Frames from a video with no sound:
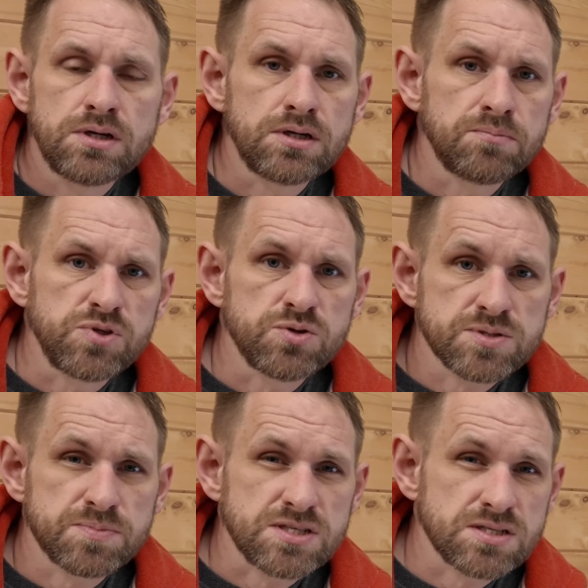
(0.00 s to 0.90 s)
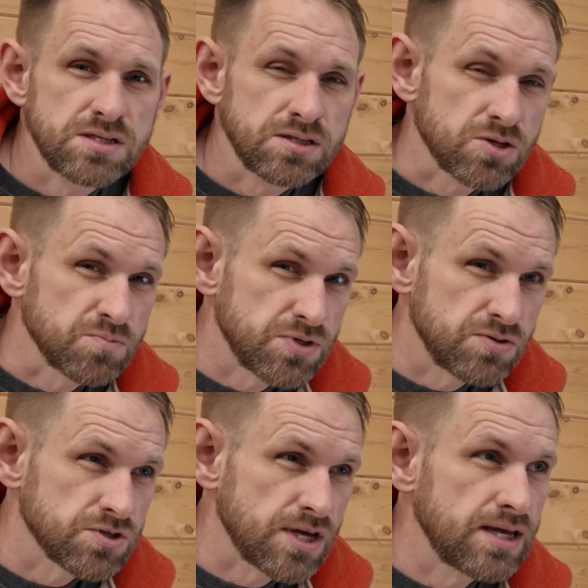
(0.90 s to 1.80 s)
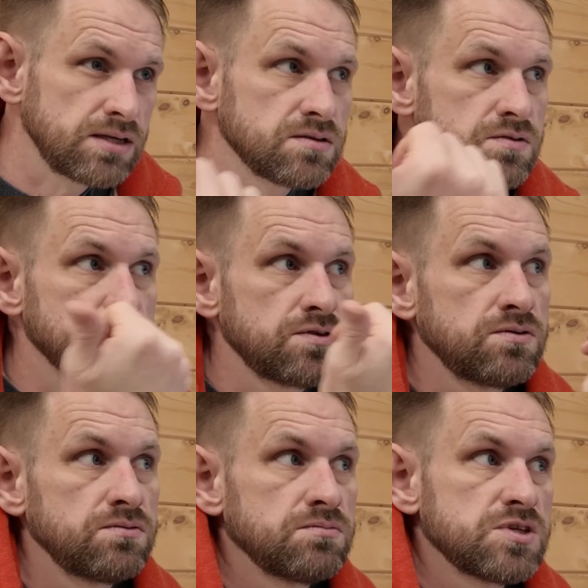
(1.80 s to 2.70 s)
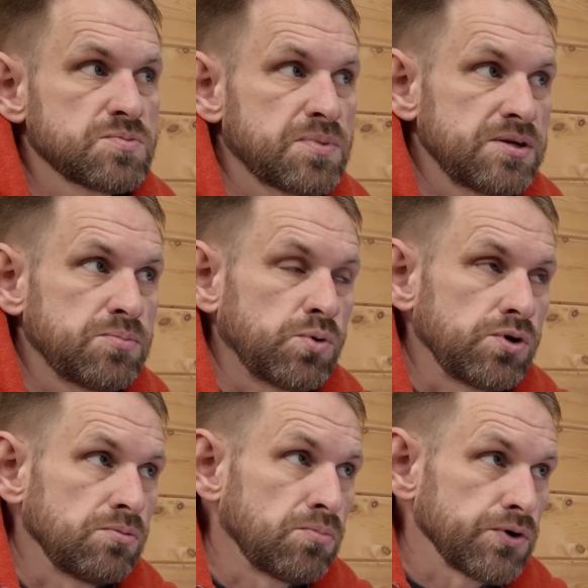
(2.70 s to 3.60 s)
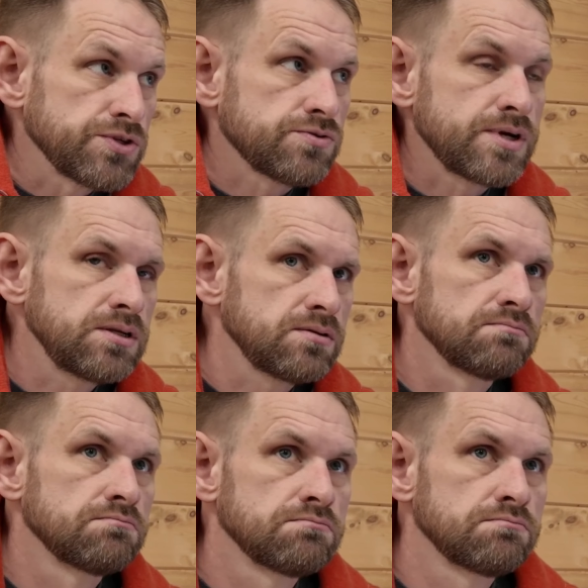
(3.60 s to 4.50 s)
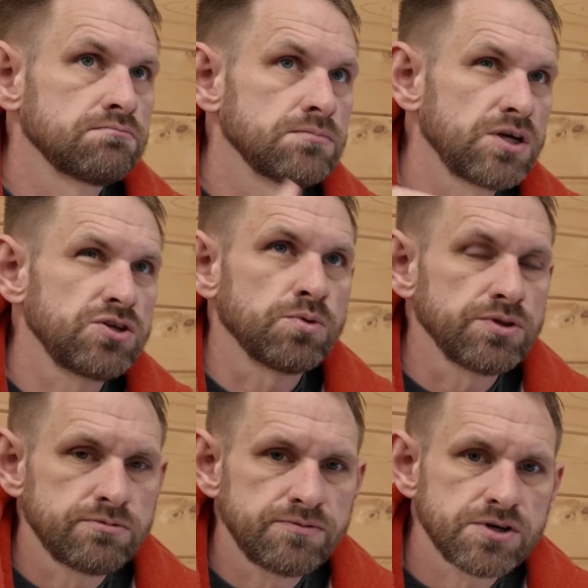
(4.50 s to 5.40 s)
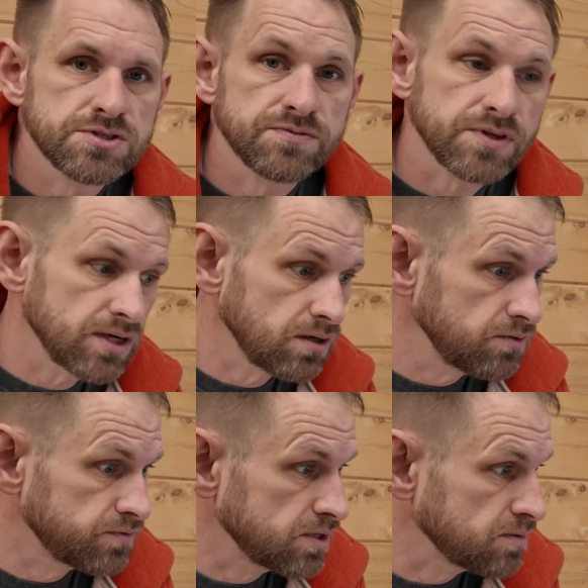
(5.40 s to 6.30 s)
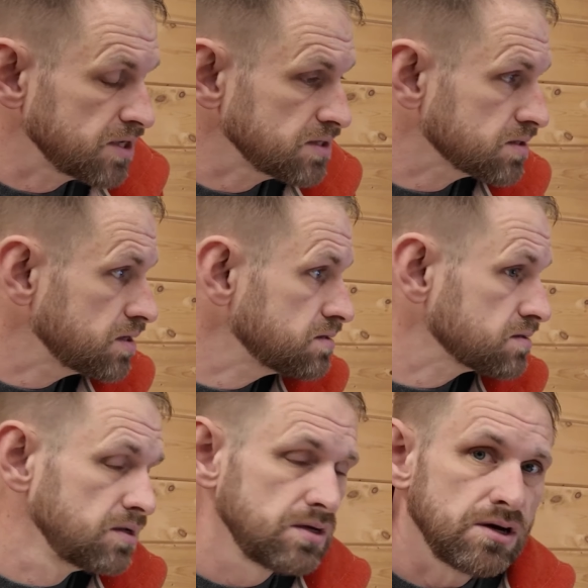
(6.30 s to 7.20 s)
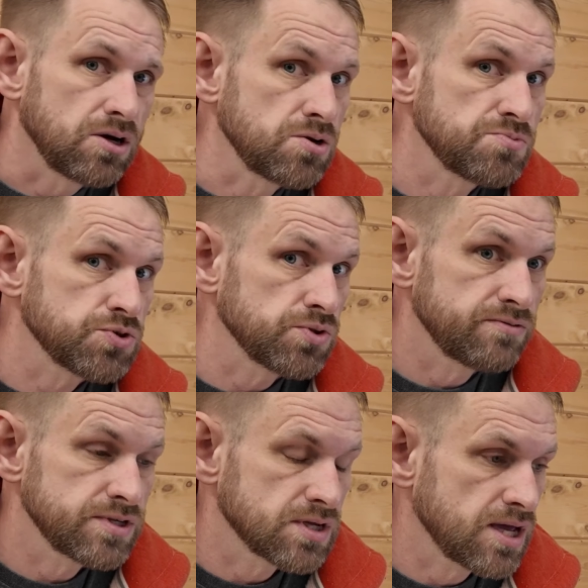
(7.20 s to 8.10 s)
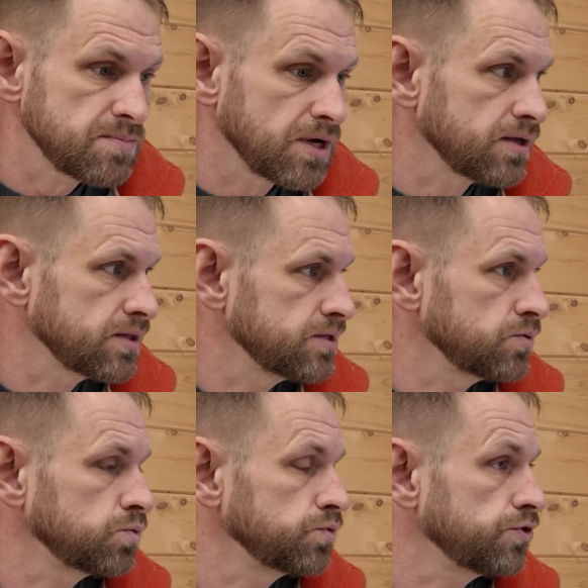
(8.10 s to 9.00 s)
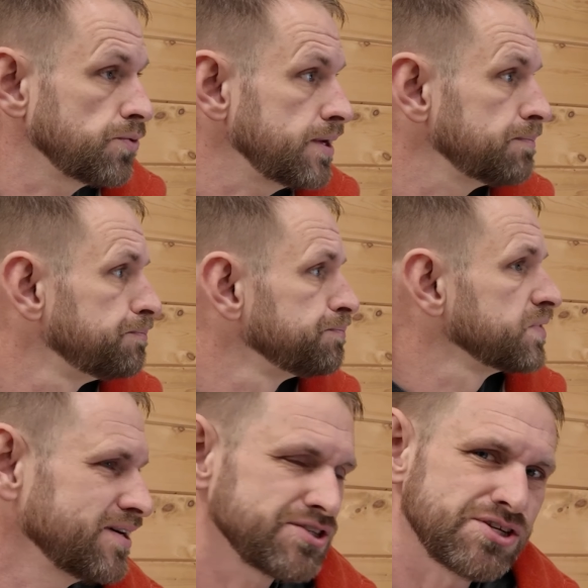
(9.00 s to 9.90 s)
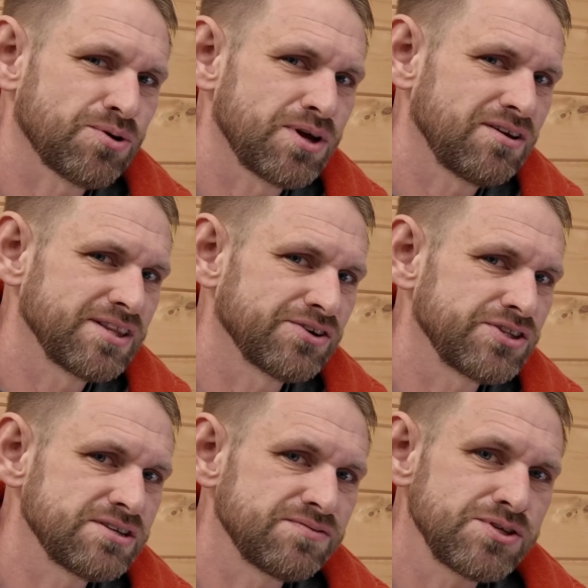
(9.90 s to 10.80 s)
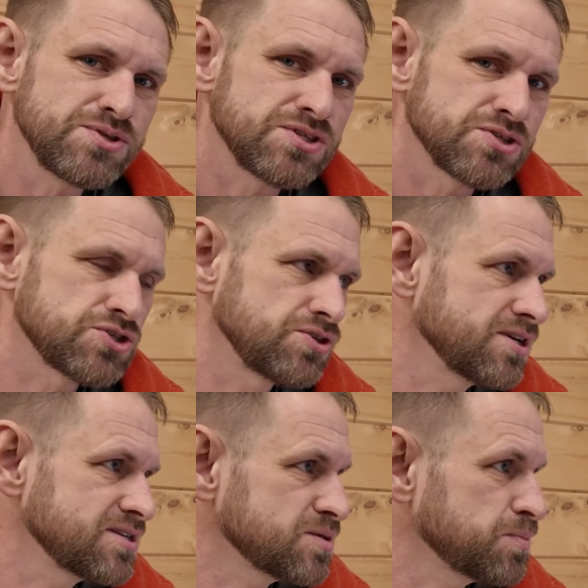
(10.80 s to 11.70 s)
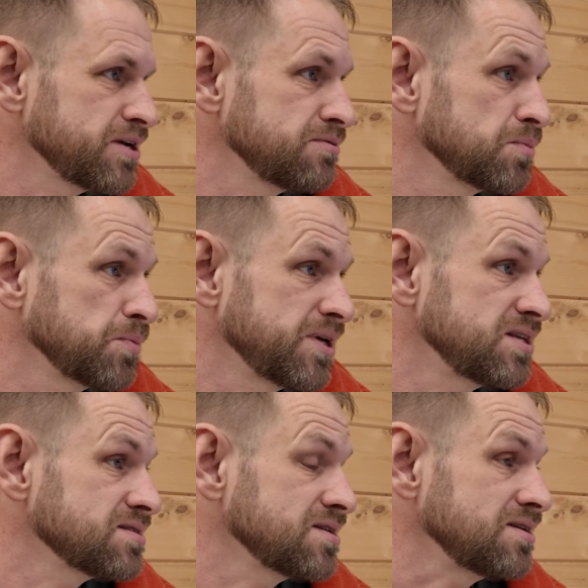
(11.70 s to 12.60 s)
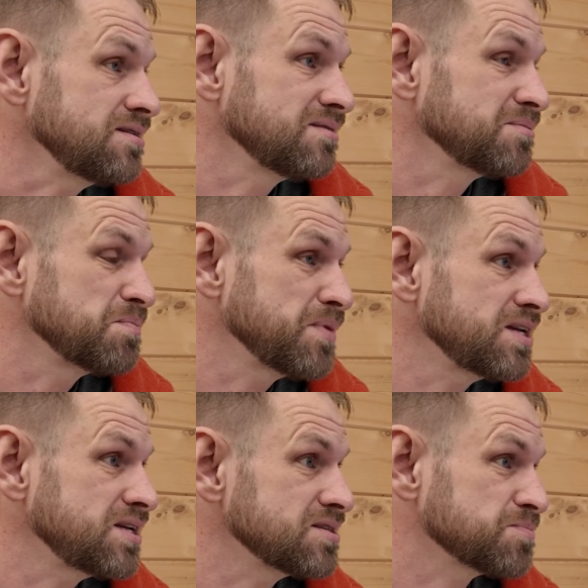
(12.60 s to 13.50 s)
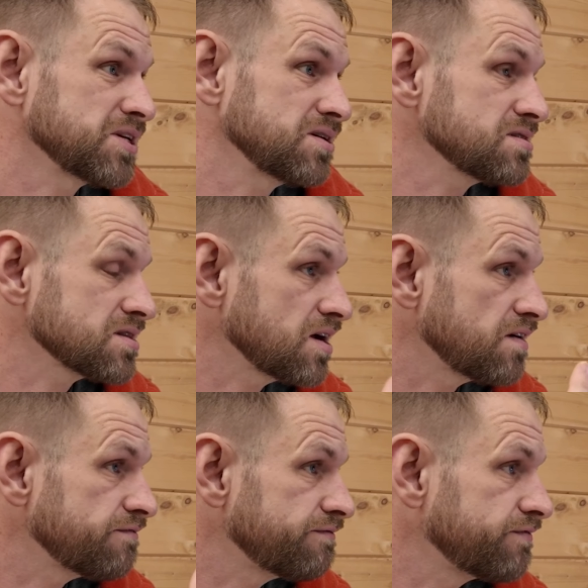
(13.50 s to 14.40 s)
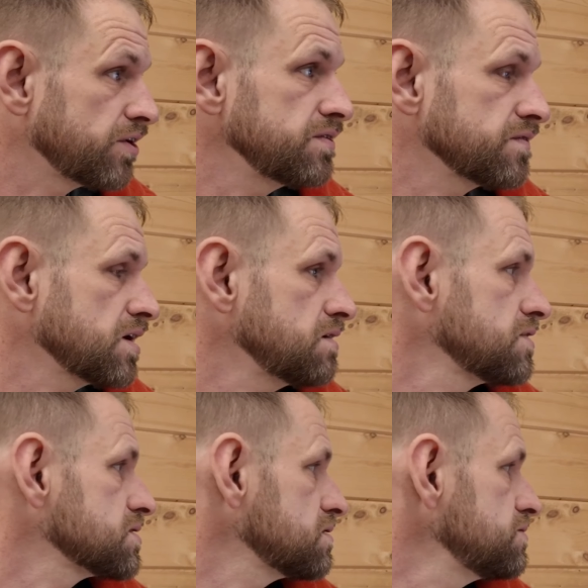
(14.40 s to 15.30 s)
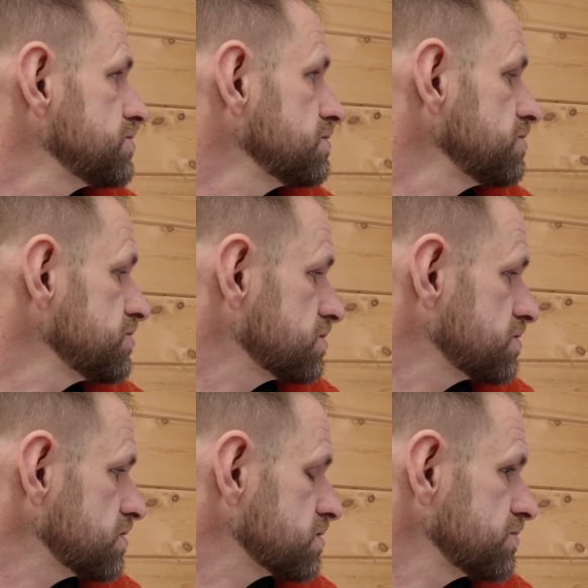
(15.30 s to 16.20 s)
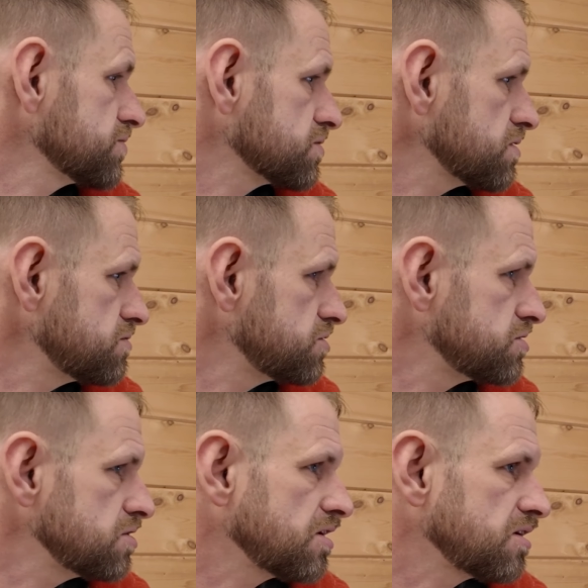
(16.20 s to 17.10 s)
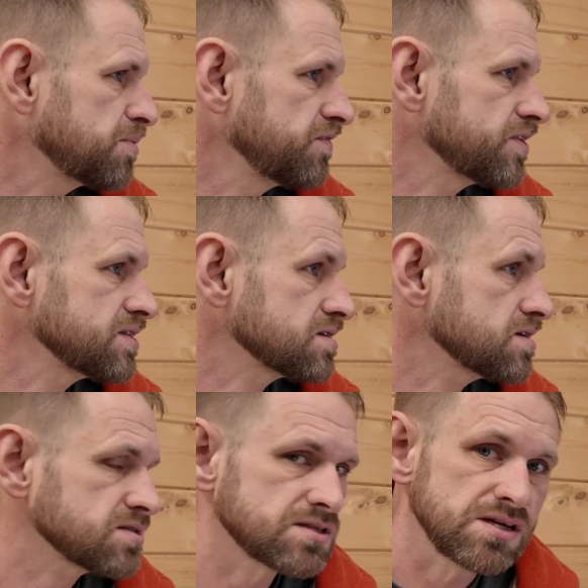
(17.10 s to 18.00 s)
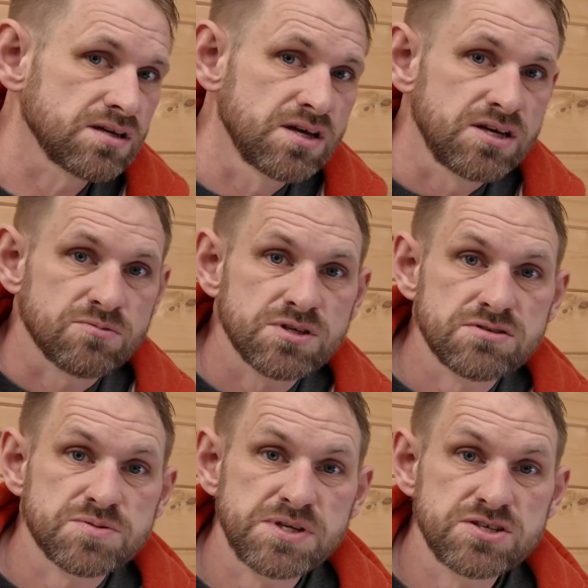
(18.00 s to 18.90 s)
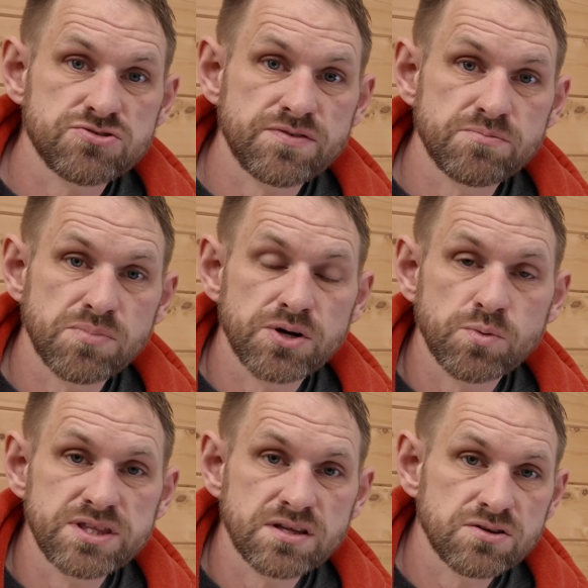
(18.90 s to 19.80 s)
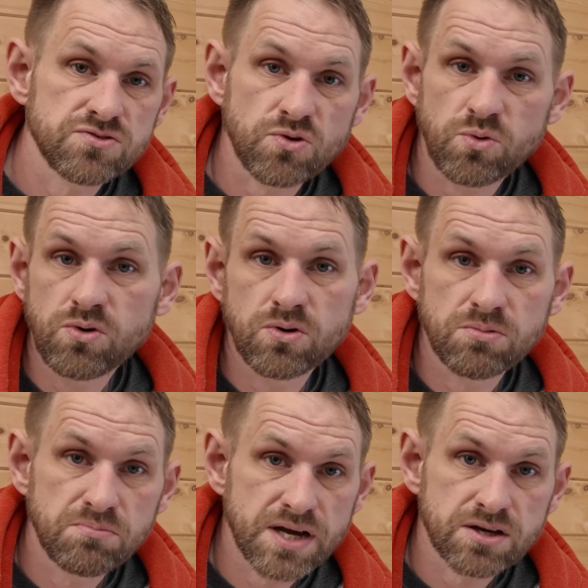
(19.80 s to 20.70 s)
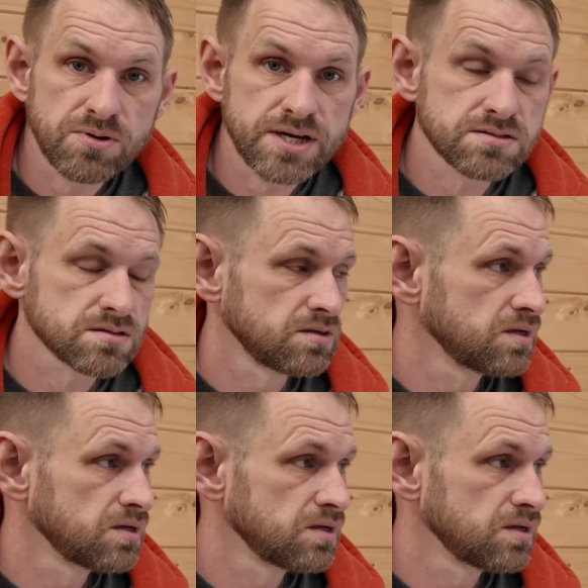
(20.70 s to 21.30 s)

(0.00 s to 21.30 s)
Um, USB-C at the computer end to DisplayPort at the monitor end and you want the reverse of that. Hopefully that makes sense. I'm sure there is a cable out there that will do it. I actually quite like the idea of using the studio display with my PC, but mainly it's because of that 5K resolution, which just looks so sharp and fantastic, whether it's being driven by Windows or Mac OS.